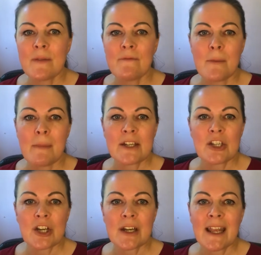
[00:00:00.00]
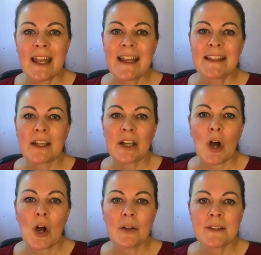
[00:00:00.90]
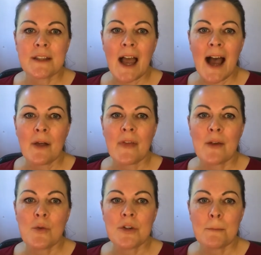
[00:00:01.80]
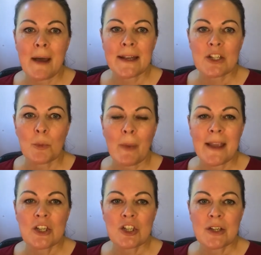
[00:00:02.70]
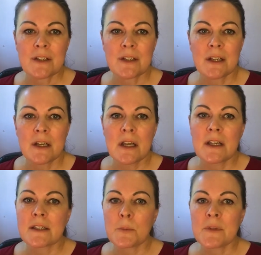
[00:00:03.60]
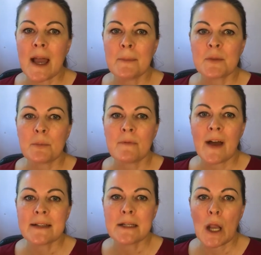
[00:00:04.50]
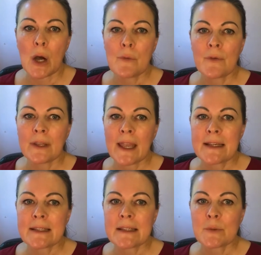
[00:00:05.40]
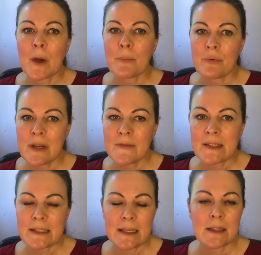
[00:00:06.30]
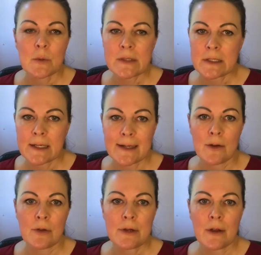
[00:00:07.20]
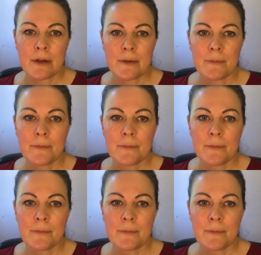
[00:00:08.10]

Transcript: information that can alter how they would manage a patient, sometimes providing hope for cases where previously there was little or none.